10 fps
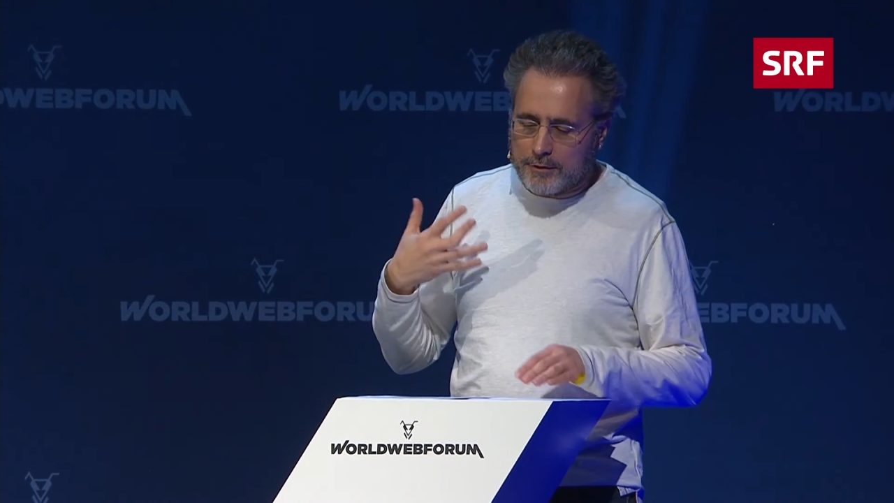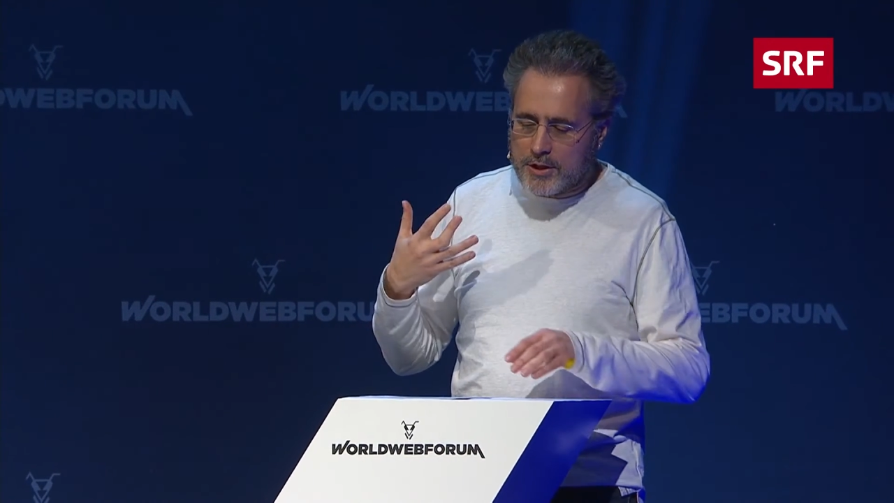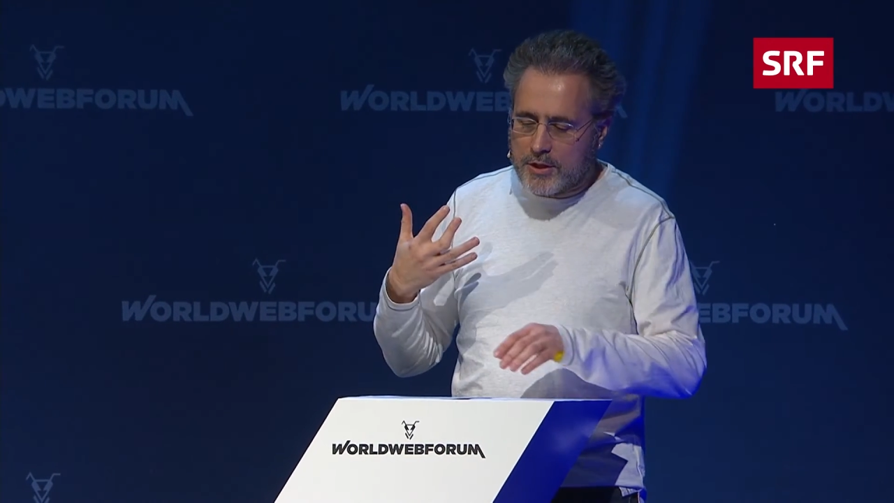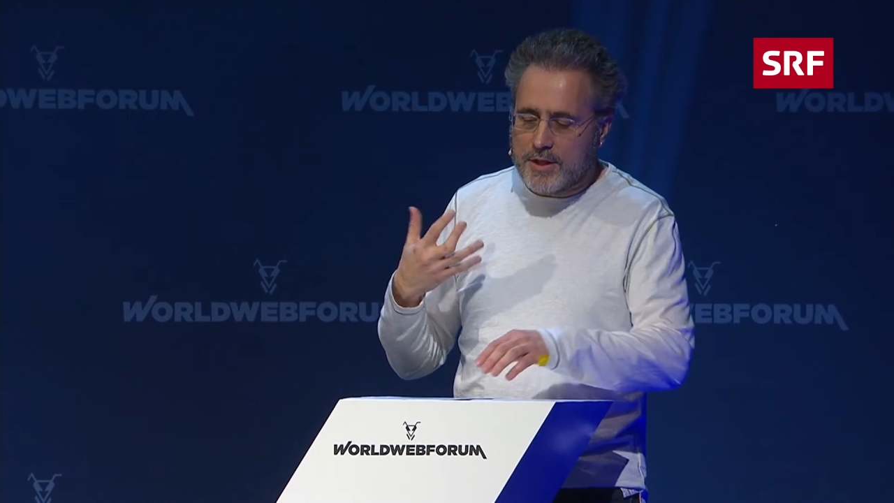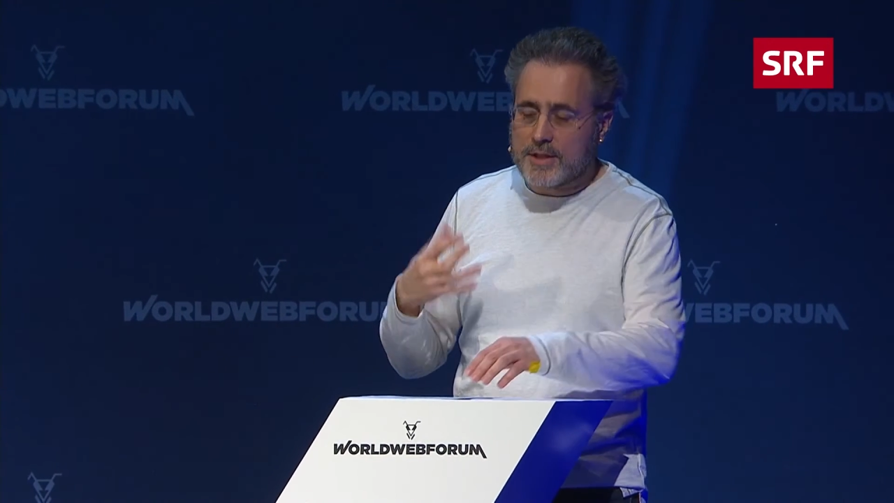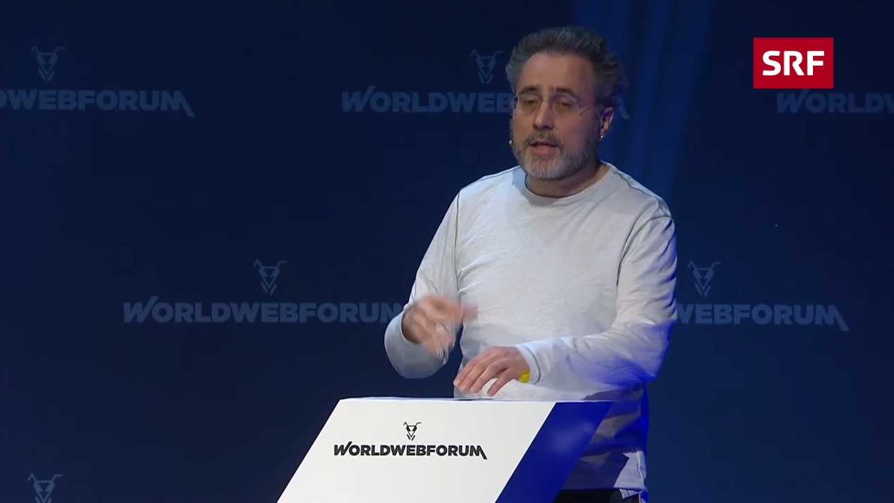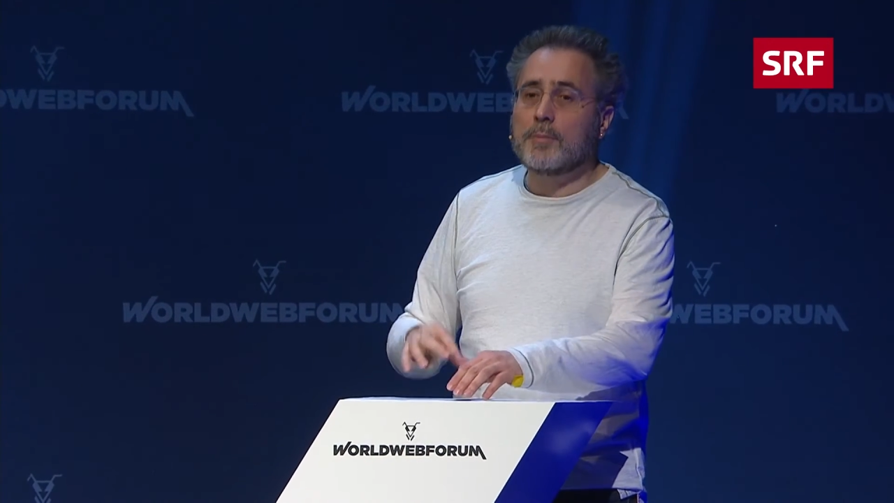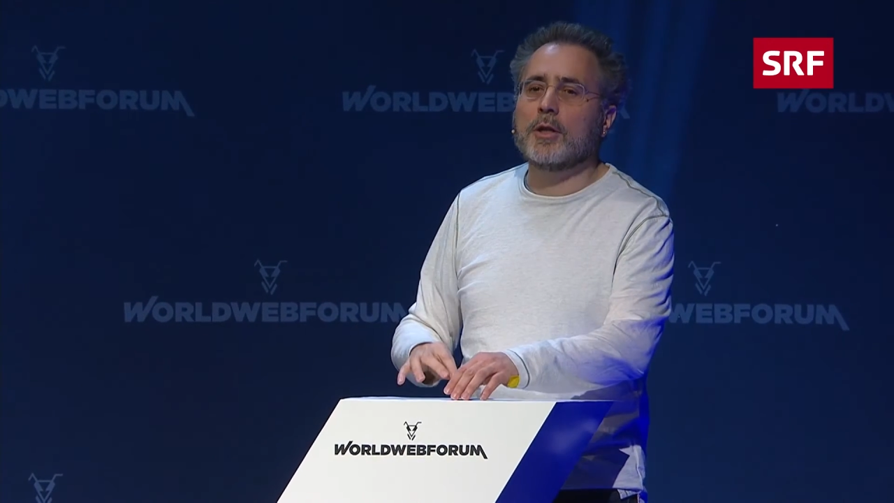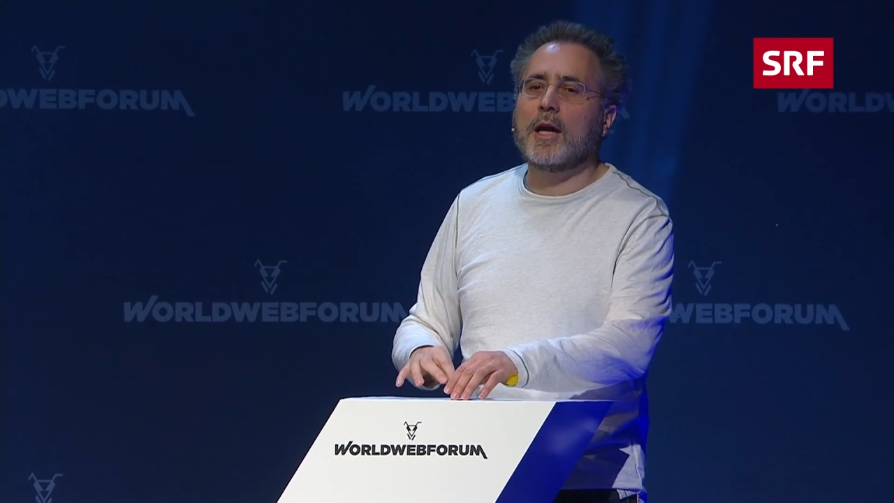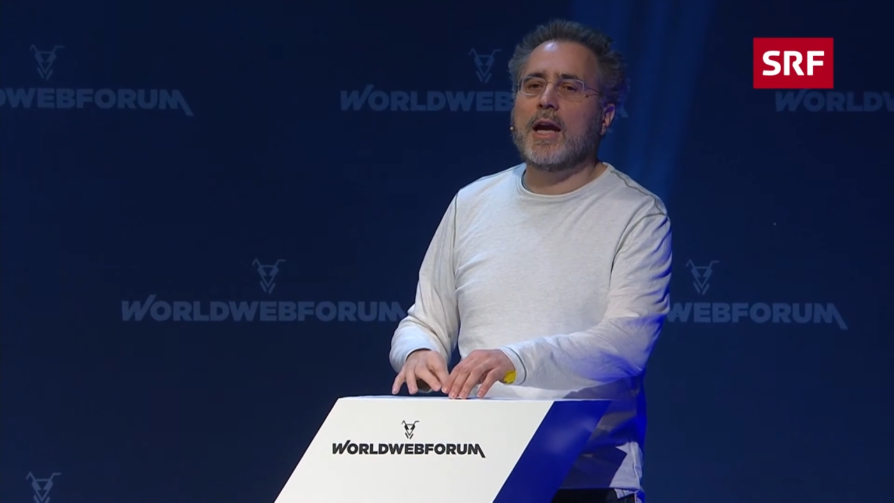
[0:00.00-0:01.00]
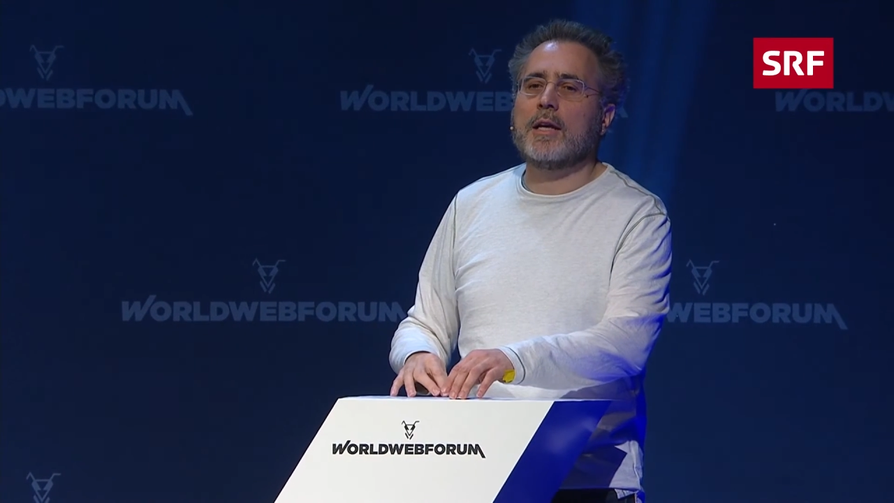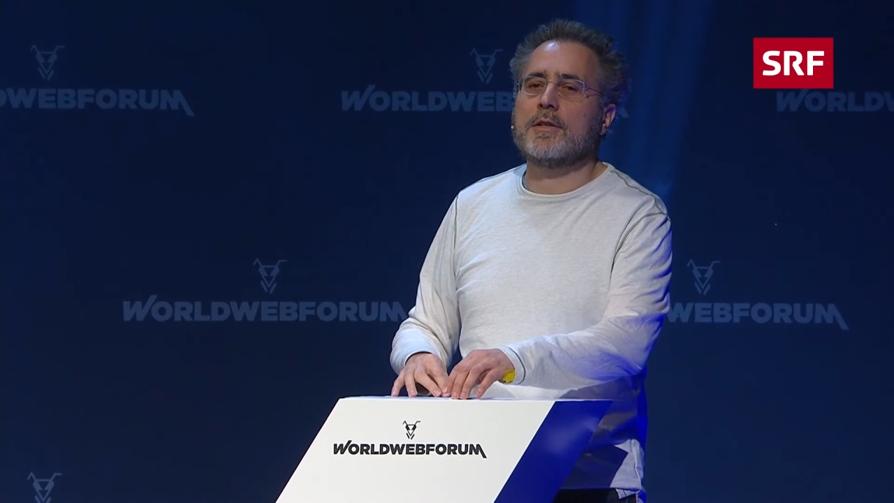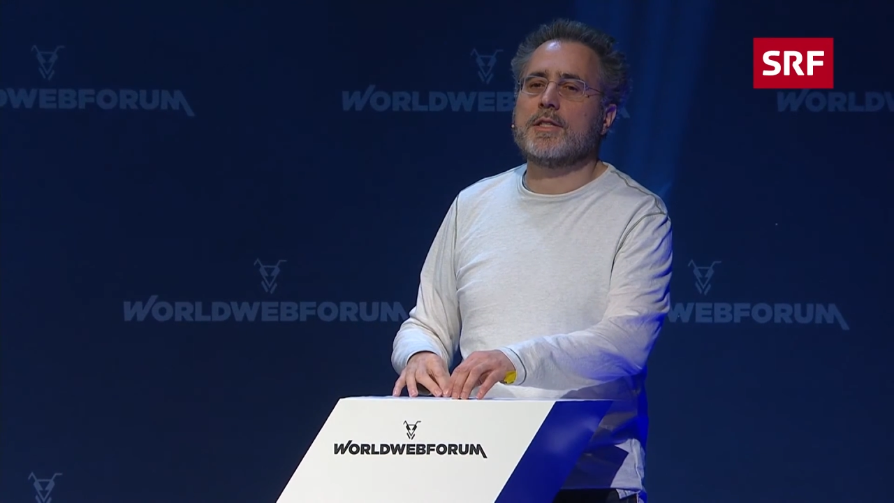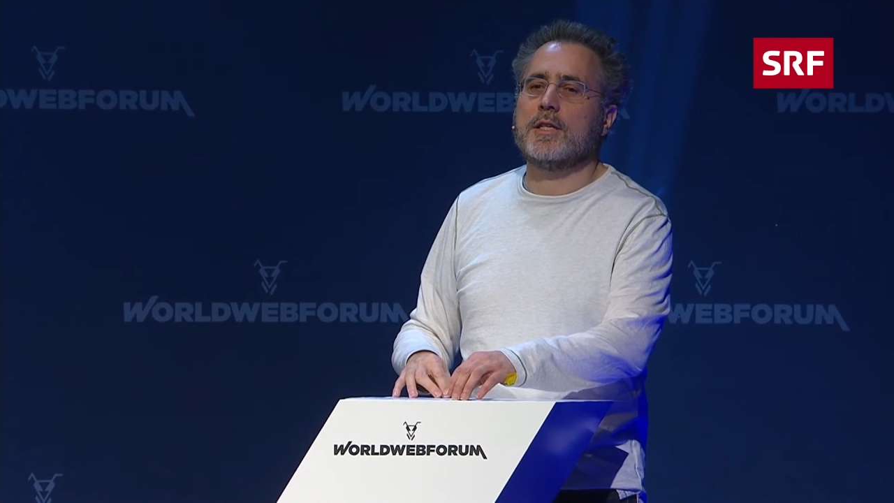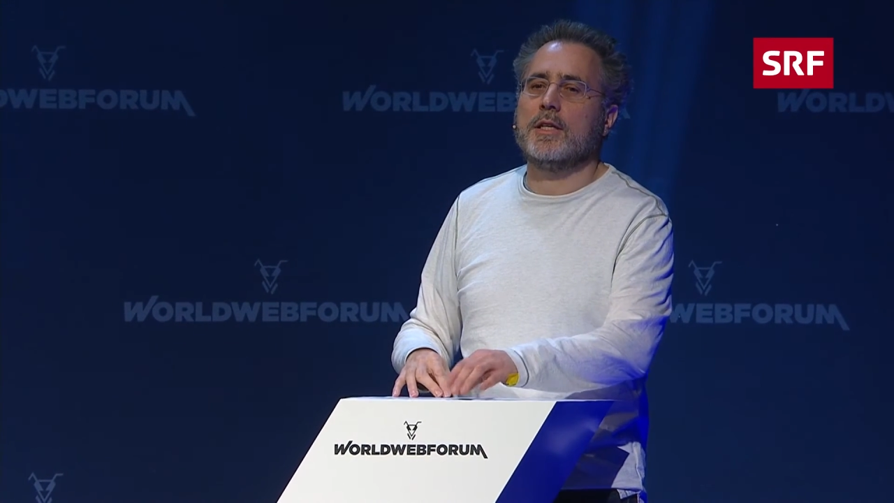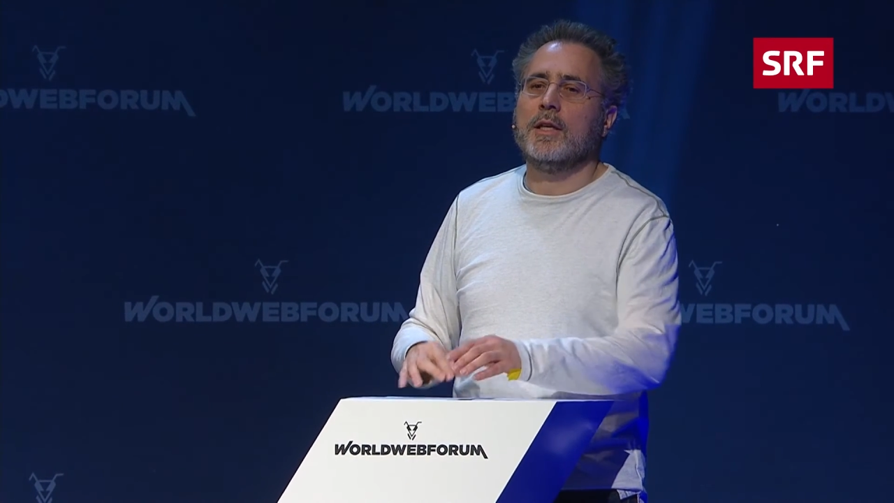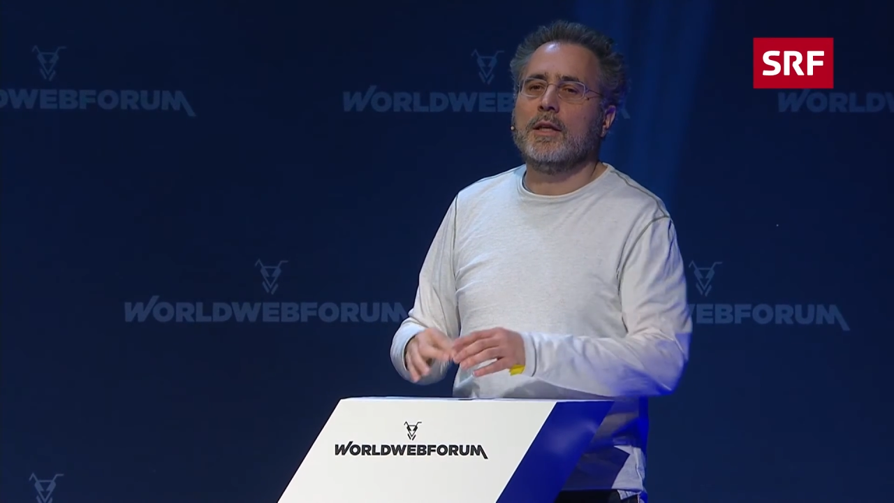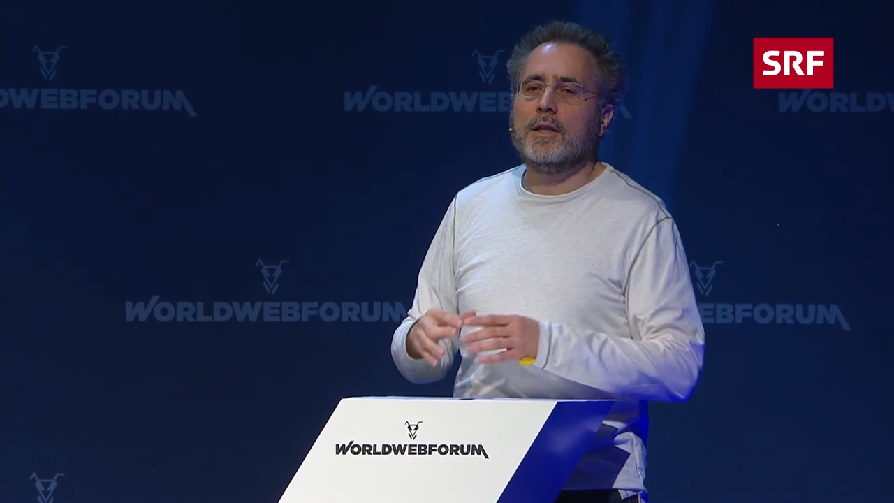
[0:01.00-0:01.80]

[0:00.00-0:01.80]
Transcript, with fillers: reaches a similar accuracy